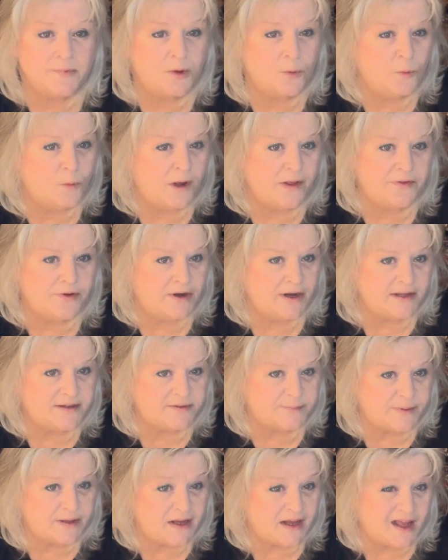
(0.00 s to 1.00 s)
Weather has
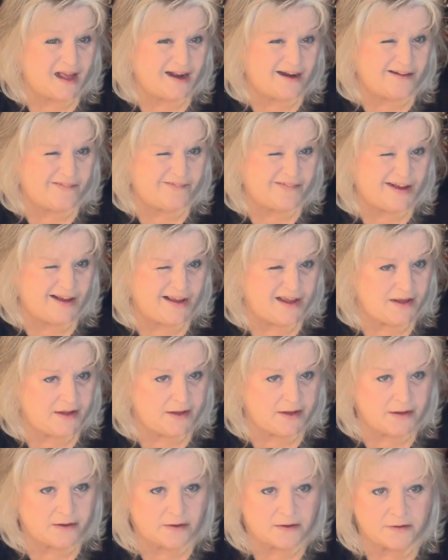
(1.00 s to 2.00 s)
been kind of funky
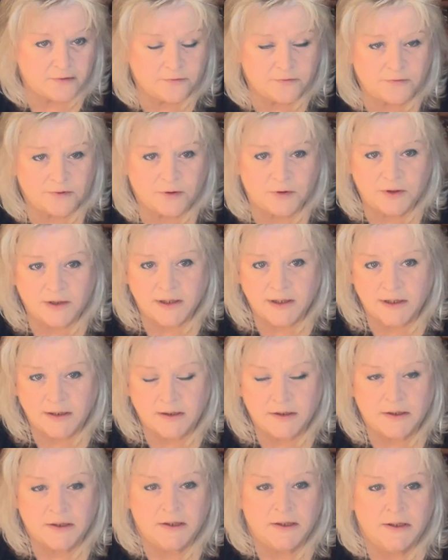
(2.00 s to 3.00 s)
here in Florida
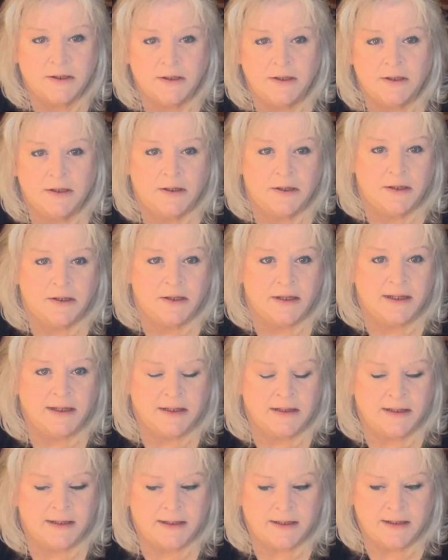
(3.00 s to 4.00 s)

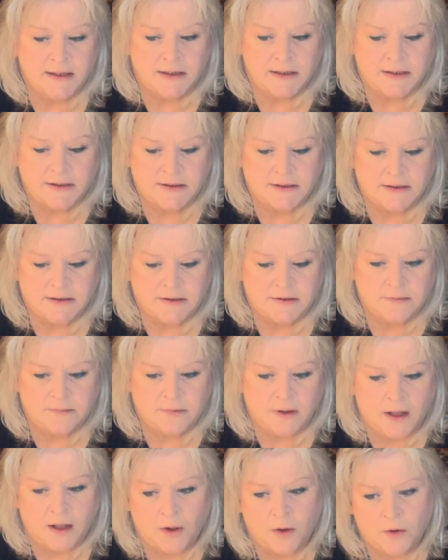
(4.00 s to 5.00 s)
lately.
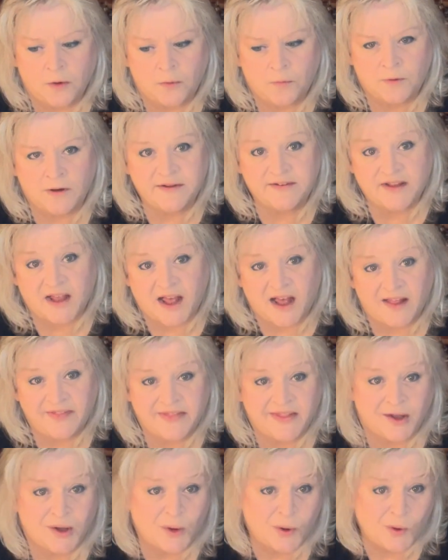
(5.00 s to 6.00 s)
Runs hot,
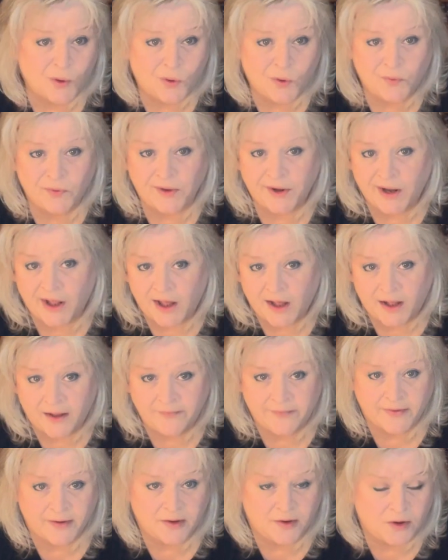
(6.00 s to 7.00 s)
then cold, then hot,
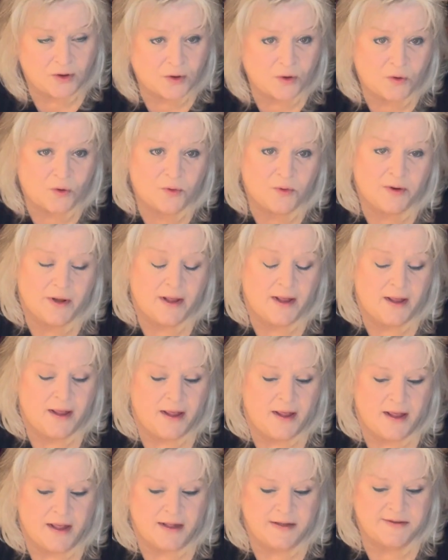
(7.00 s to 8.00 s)
then cold.
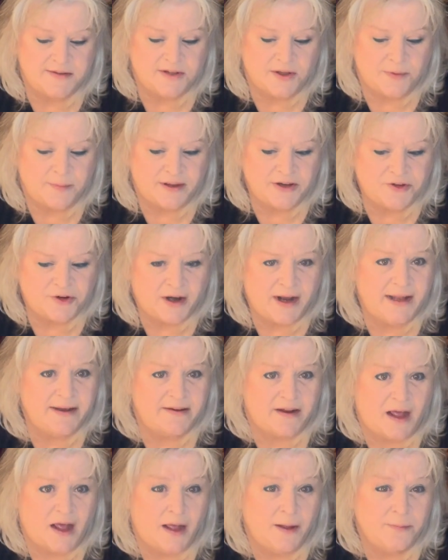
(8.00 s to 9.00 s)
And so my dry
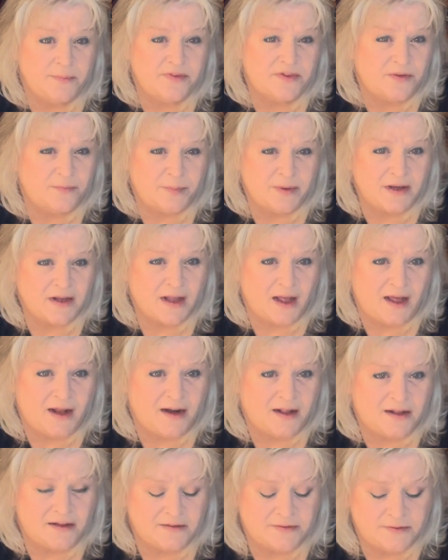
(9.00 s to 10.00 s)
times have been kind of